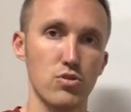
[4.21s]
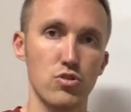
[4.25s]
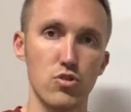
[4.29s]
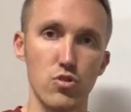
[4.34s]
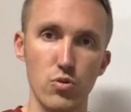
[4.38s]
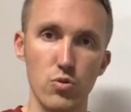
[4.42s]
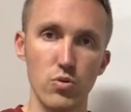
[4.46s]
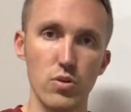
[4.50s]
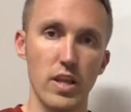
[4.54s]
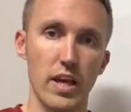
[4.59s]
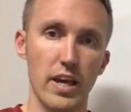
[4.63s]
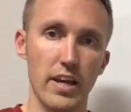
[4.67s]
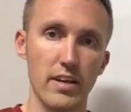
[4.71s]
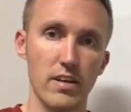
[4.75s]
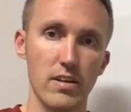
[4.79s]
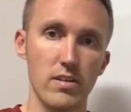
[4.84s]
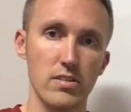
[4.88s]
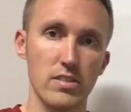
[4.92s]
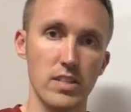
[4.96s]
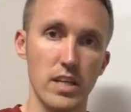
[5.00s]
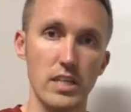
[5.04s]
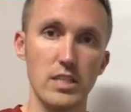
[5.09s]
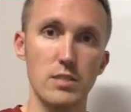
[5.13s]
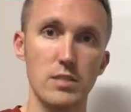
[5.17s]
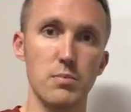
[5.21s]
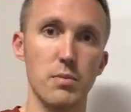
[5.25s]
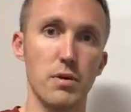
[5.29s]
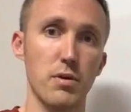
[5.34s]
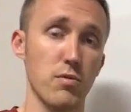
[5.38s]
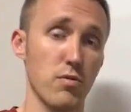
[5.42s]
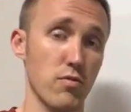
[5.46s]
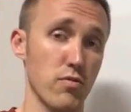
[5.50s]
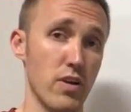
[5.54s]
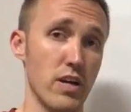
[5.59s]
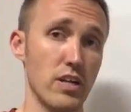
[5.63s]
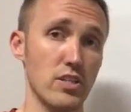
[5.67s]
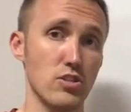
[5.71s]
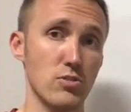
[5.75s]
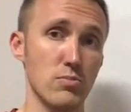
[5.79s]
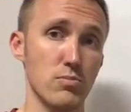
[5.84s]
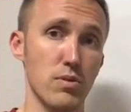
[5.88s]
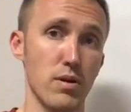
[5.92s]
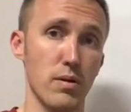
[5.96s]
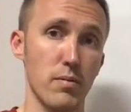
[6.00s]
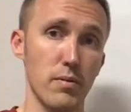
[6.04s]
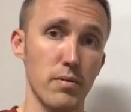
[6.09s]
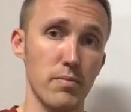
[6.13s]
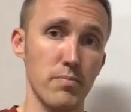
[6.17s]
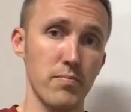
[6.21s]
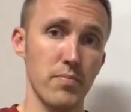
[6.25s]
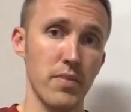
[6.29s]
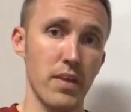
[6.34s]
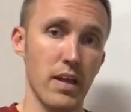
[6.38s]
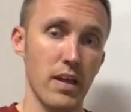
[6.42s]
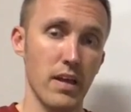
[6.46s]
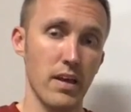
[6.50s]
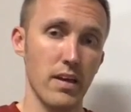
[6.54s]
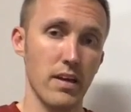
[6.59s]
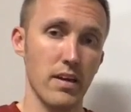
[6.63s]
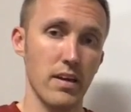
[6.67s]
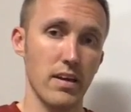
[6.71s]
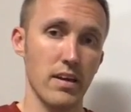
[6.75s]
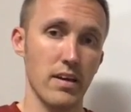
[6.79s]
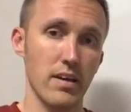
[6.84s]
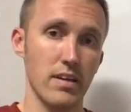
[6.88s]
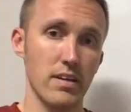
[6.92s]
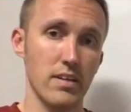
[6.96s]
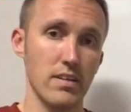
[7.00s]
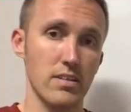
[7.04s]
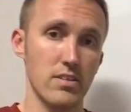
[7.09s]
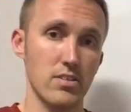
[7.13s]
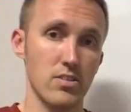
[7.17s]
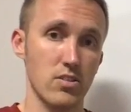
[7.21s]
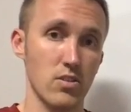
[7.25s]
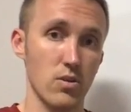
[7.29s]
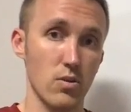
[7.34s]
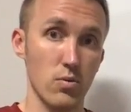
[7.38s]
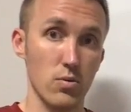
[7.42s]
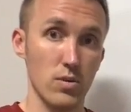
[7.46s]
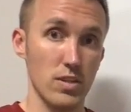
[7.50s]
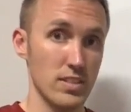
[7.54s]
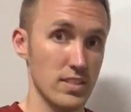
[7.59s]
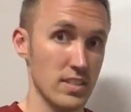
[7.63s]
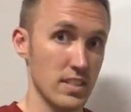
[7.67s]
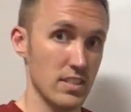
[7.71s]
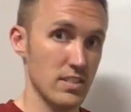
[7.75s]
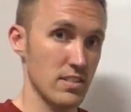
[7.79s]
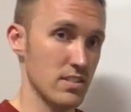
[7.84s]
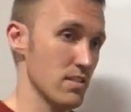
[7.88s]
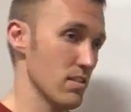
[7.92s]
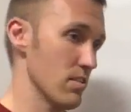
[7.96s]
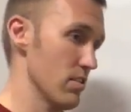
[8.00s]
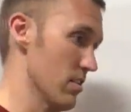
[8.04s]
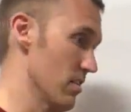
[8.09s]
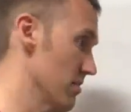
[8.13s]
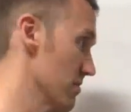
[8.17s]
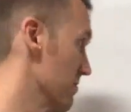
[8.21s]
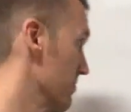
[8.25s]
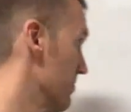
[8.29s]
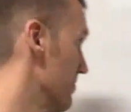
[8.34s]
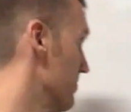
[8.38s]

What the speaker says: two-layer seismic refraction problem. So let's get started.